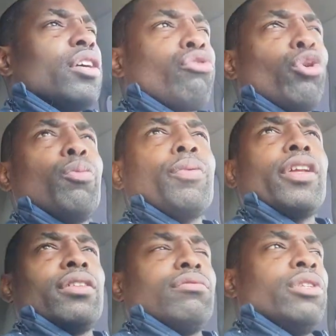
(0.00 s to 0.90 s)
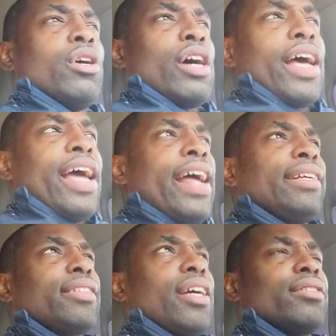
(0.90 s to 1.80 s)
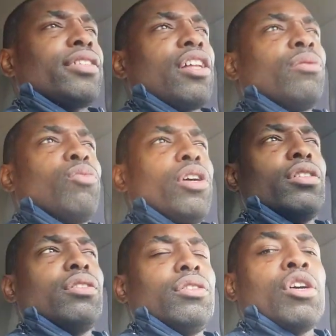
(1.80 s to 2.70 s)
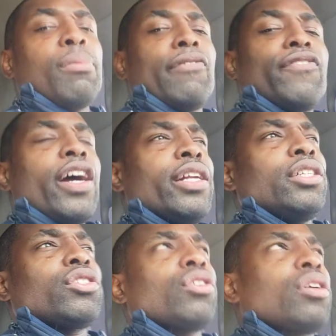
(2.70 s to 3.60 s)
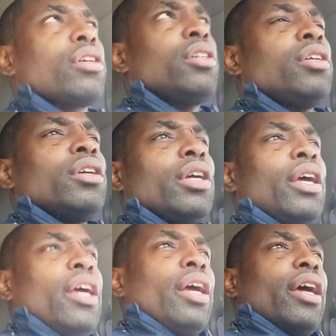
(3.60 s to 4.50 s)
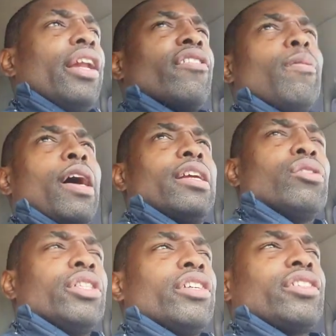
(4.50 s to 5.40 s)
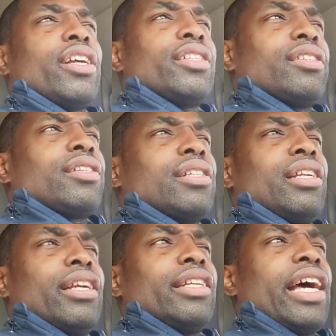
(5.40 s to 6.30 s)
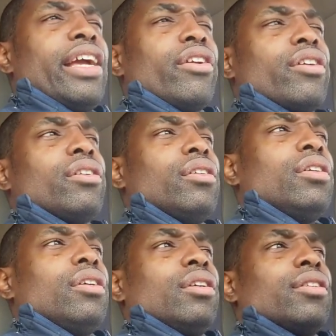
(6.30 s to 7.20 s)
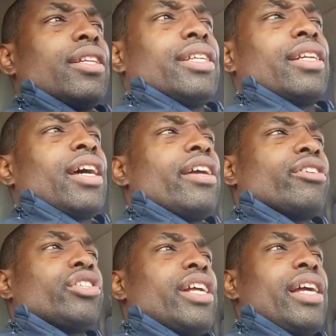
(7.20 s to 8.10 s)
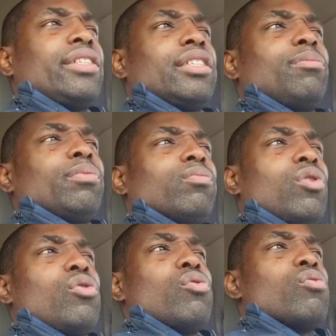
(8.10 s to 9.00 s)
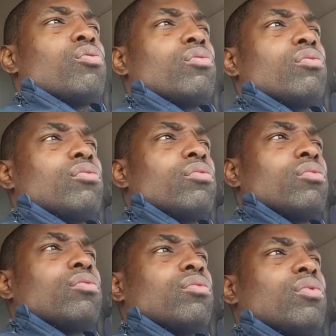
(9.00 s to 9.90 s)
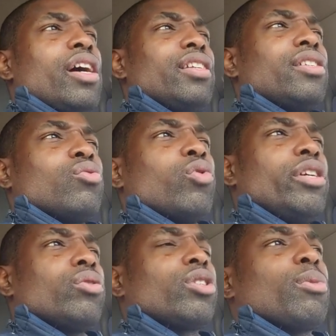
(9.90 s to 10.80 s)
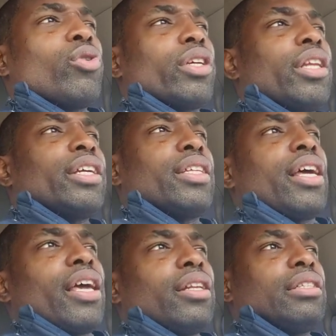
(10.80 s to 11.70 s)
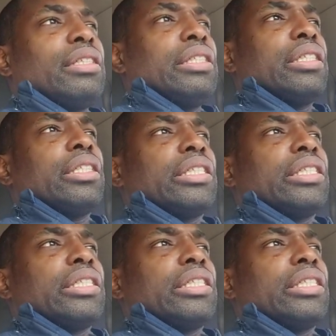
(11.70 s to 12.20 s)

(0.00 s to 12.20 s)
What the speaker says: group, and I ask, I tell them what all my findings are, and everybody on there says it's an igniter. That the igniter should actually. Whoa! Why is his wheel smoking like that? Ugh.